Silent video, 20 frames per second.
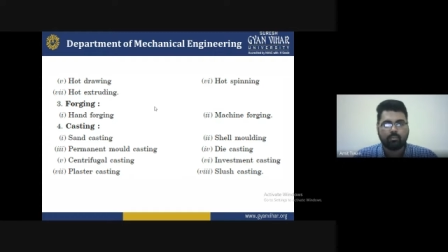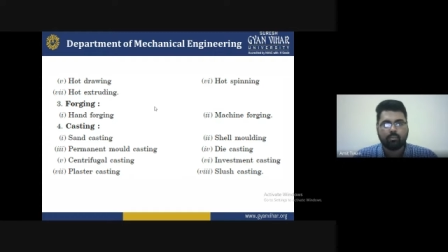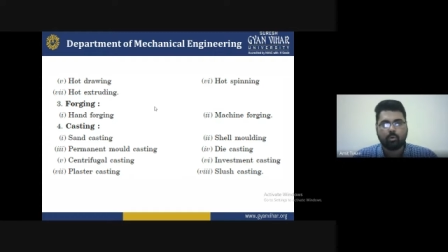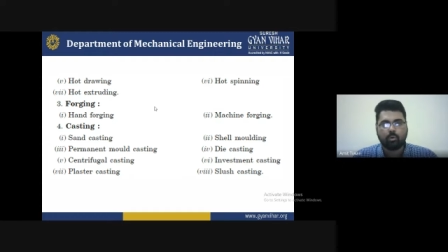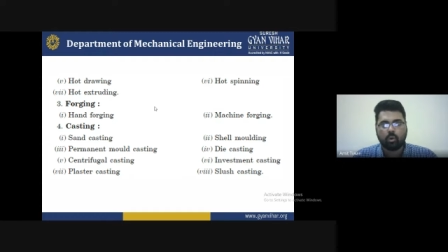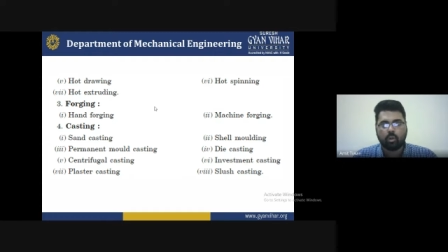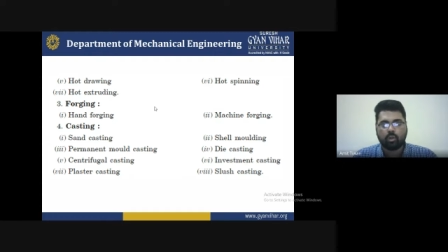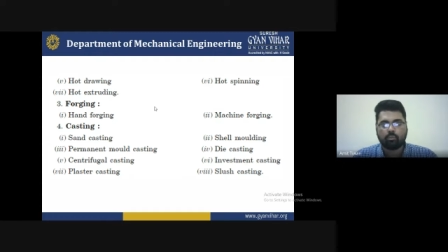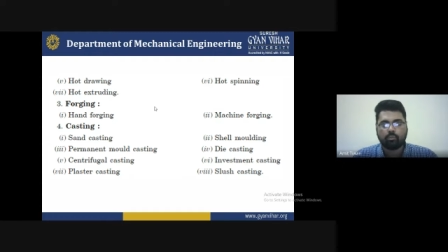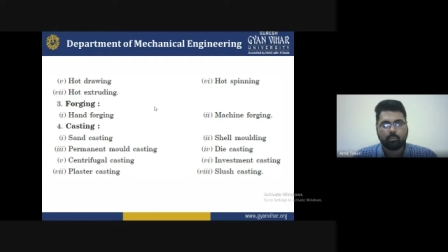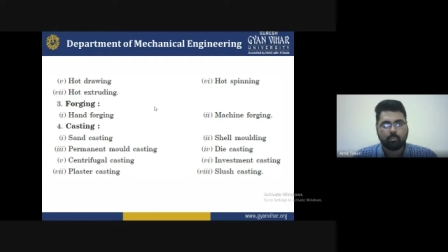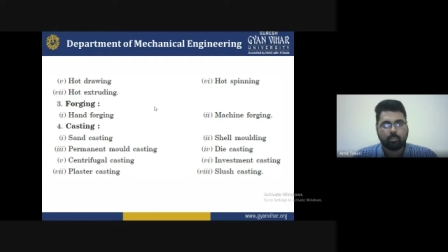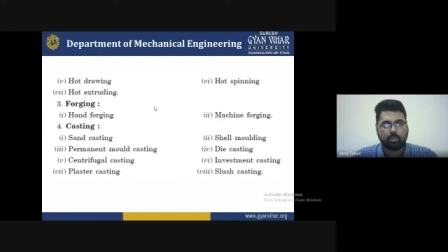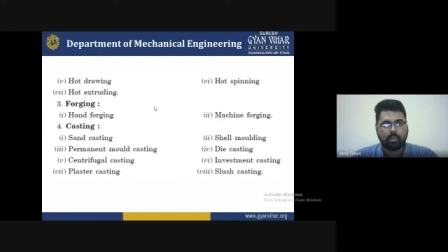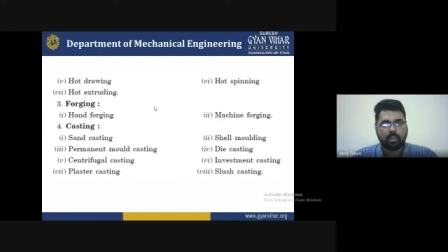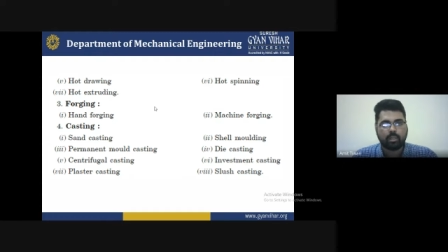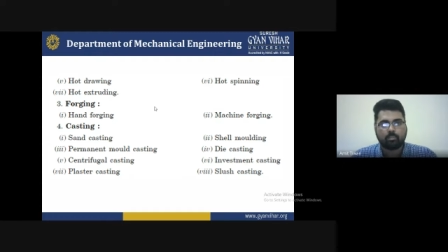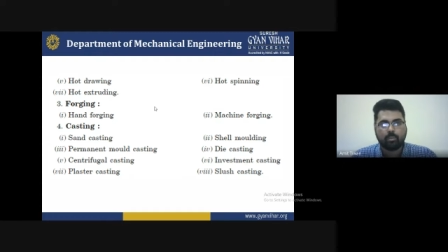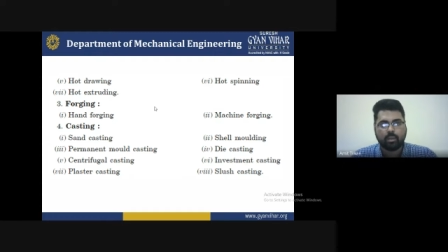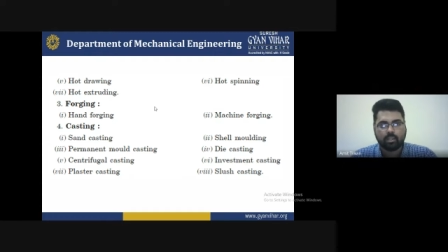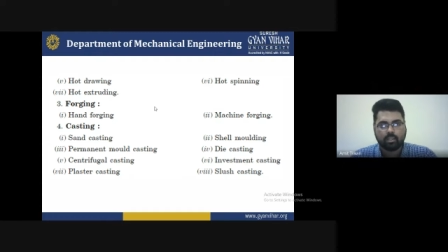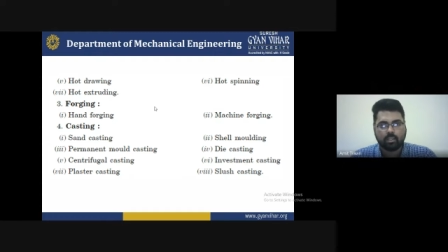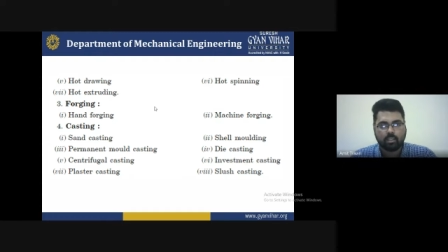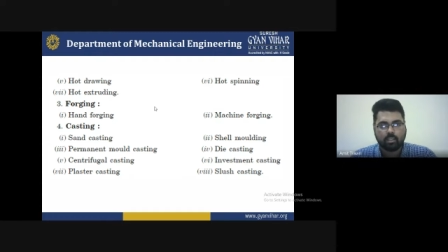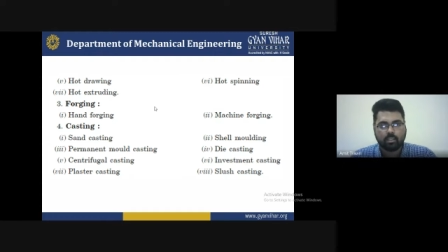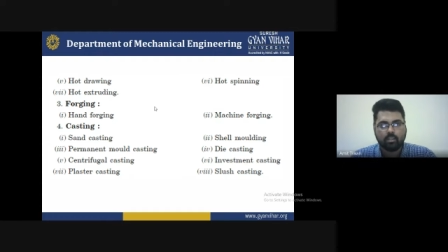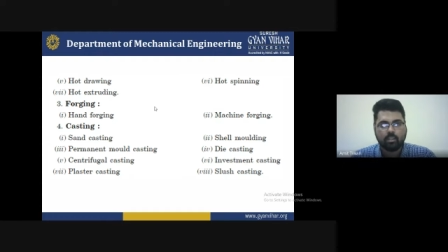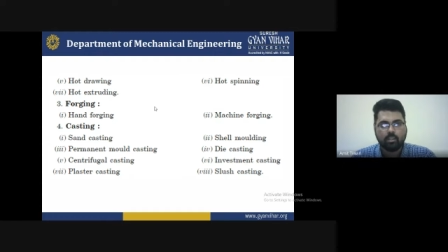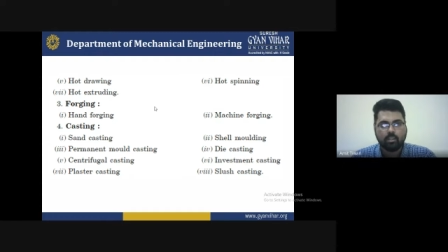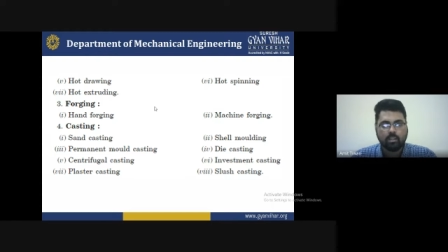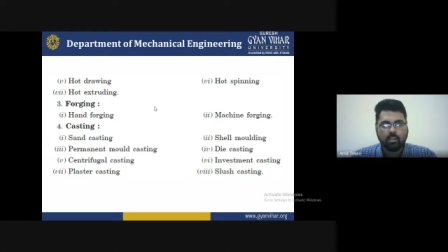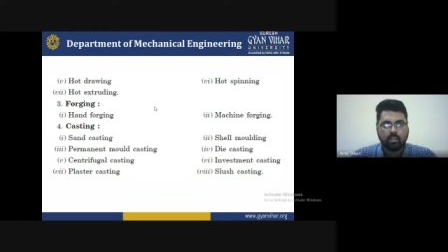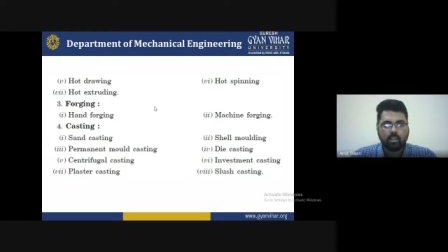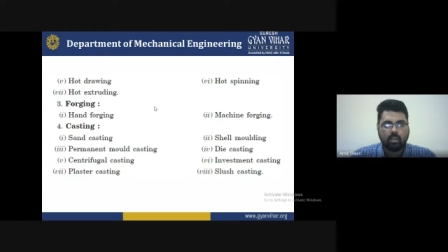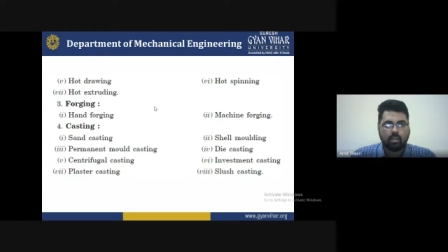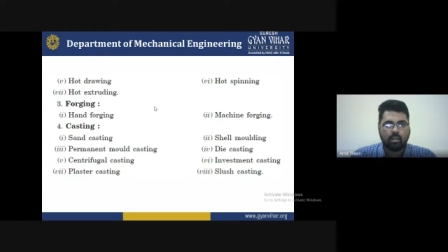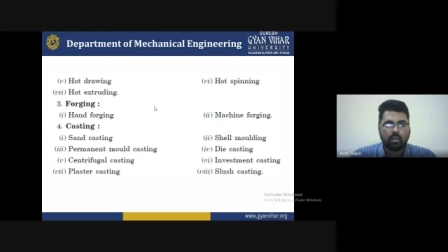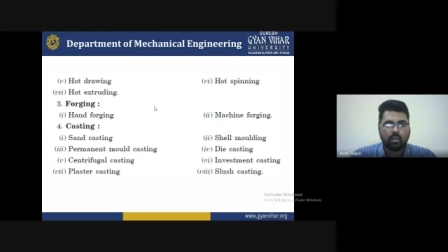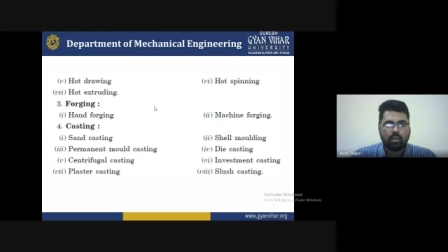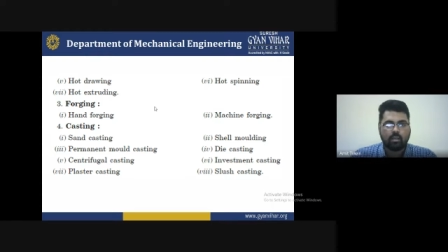We all are fabricated by the
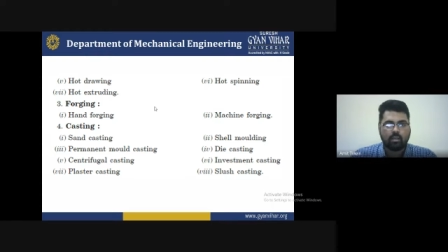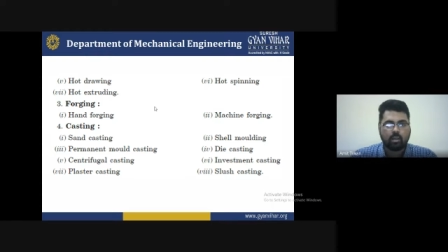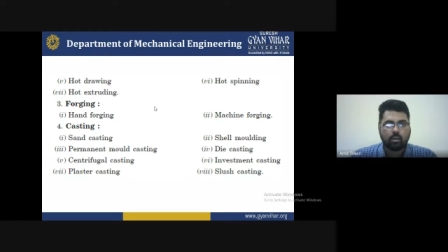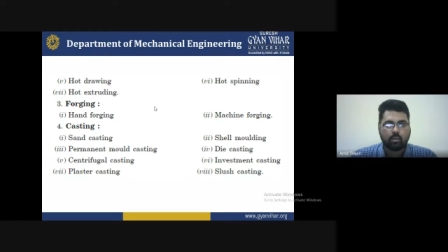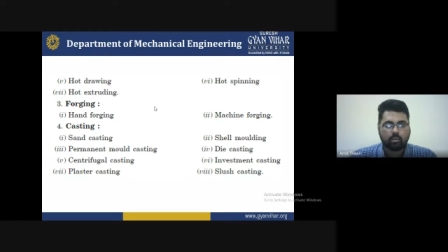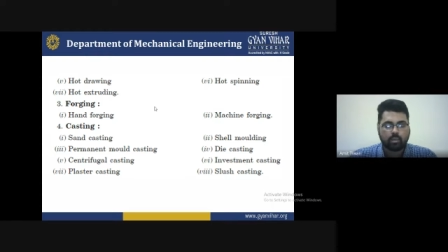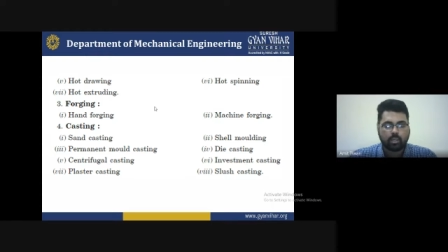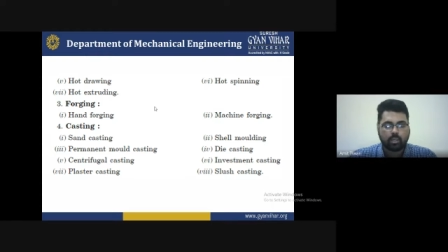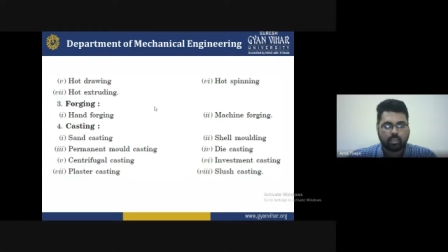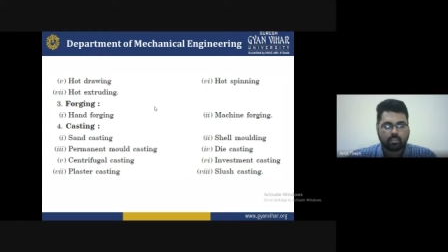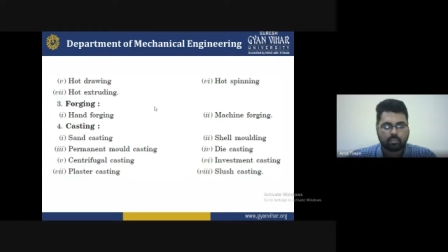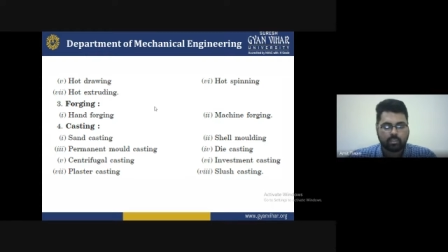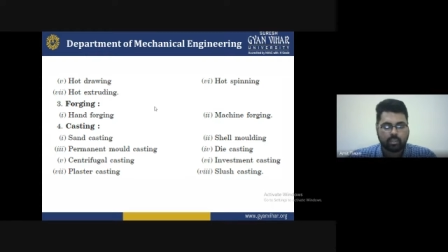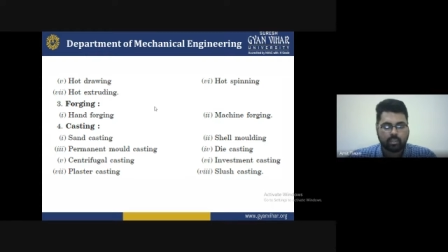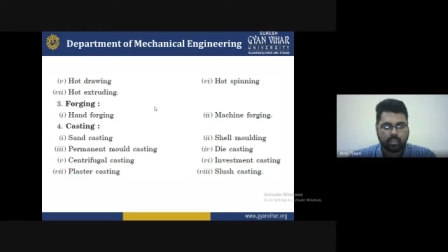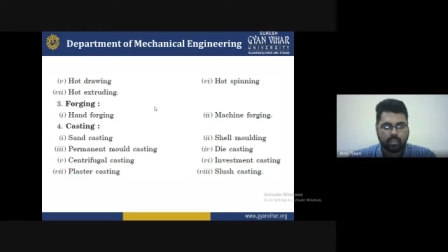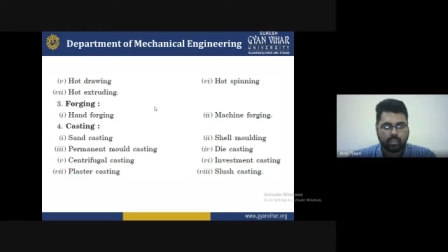now the casting,